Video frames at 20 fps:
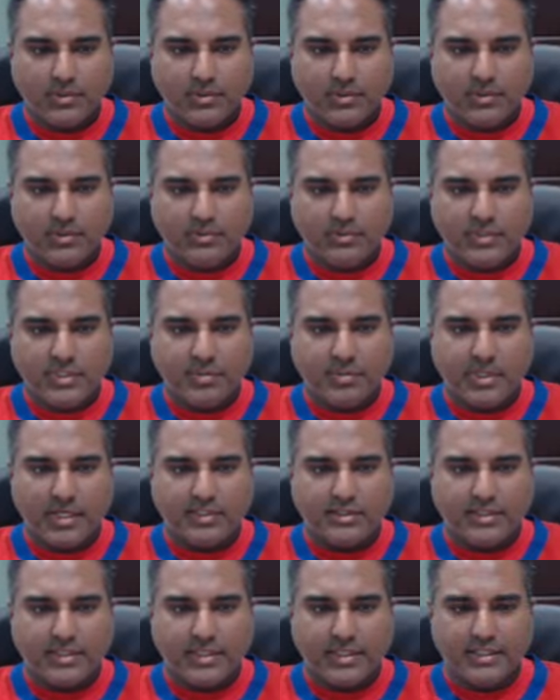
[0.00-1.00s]
Read about
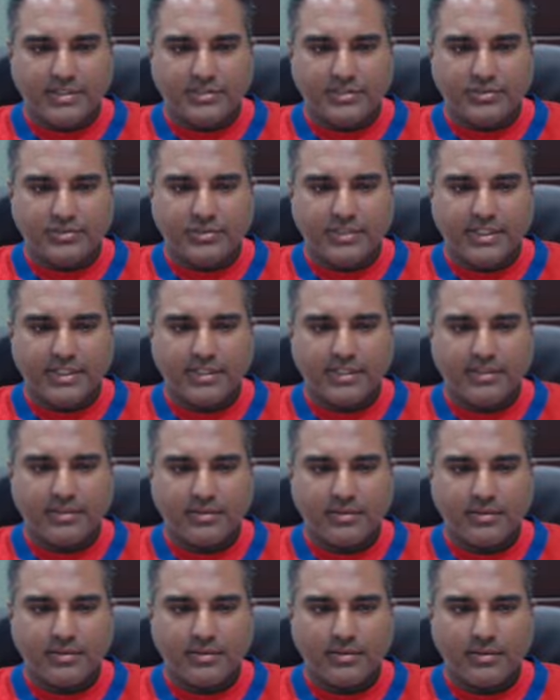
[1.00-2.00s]
the history,
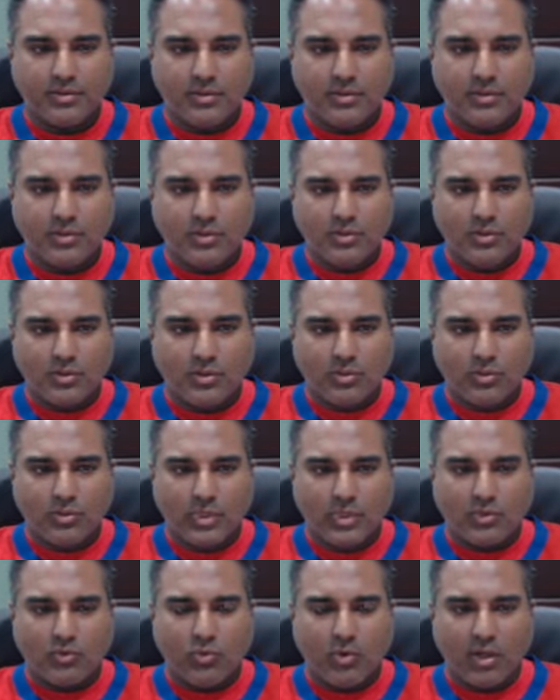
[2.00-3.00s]

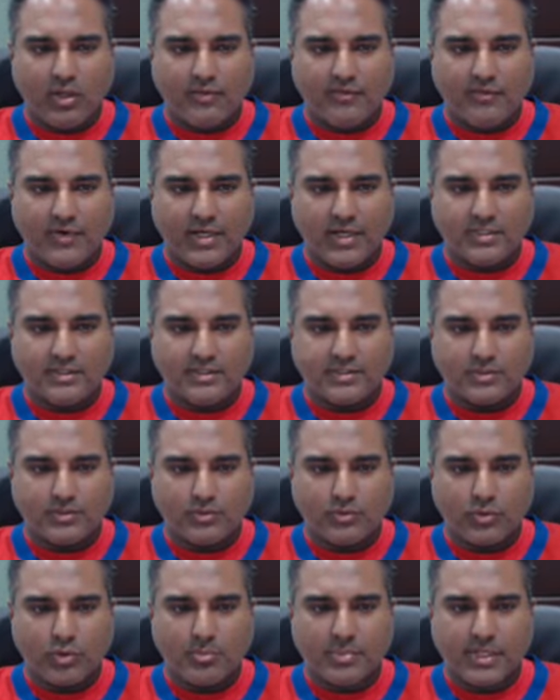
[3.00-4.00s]
what qualifies as
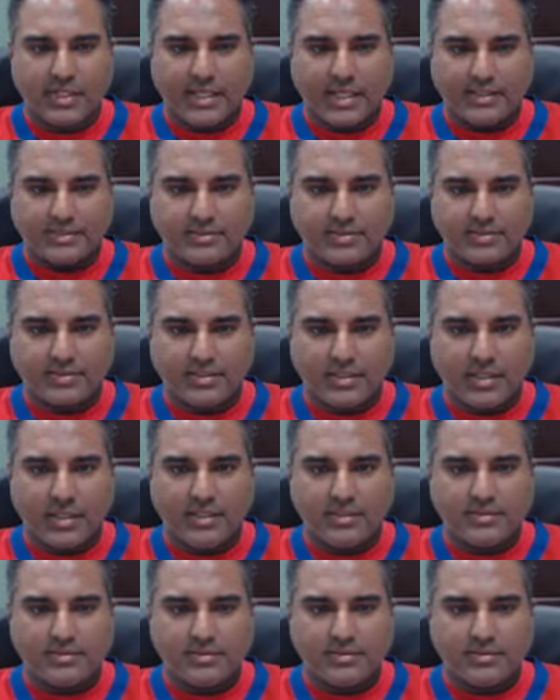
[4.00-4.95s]
aerobic exercise.